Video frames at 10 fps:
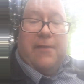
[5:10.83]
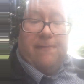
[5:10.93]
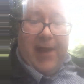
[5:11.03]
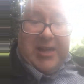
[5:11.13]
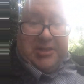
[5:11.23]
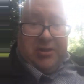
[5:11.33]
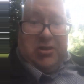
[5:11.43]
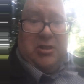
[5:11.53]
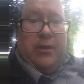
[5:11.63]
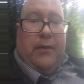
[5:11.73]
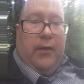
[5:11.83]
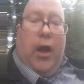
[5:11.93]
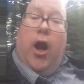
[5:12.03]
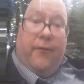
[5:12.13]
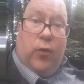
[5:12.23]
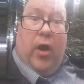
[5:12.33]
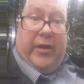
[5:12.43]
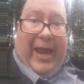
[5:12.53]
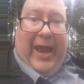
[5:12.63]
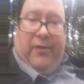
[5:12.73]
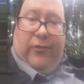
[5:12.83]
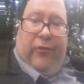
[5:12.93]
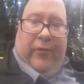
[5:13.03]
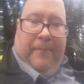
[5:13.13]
invaders over our kids.